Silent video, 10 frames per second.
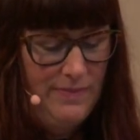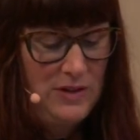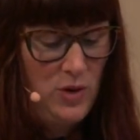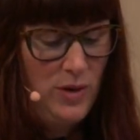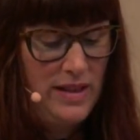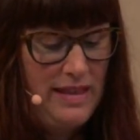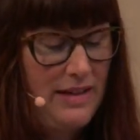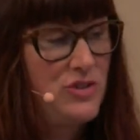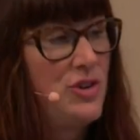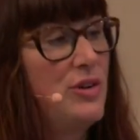The door to
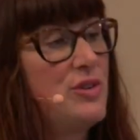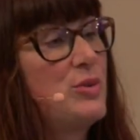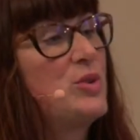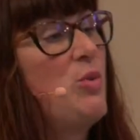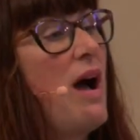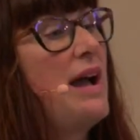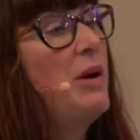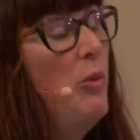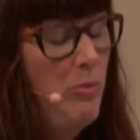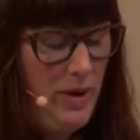that church was wide
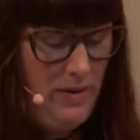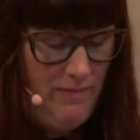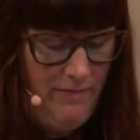open.